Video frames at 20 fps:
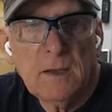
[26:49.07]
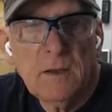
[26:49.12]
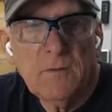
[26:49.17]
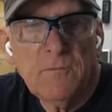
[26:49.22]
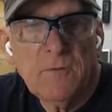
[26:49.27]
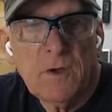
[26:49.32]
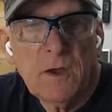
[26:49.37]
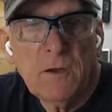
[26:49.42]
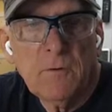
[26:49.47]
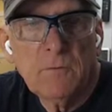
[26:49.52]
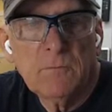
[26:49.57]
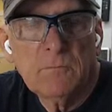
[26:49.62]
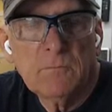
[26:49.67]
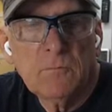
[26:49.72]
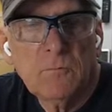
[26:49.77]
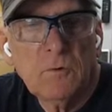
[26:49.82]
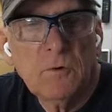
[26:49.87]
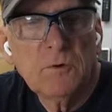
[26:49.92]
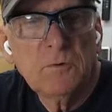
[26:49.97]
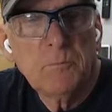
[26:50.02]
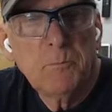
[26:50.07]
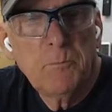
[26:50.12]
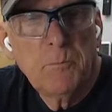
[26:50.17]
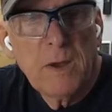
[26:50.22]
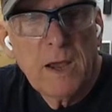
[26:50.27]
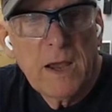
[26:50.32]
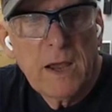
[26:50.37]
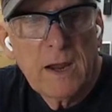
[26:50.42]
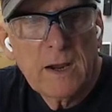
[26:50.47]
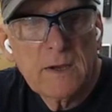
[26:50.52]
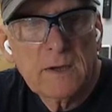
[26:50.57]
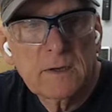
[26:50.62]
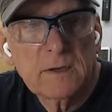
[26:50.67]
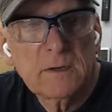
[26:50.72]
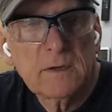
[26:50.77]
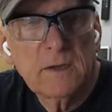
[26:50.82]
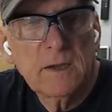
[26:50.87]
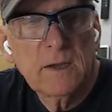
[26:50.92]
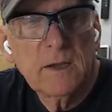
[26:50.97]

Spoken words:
If I was back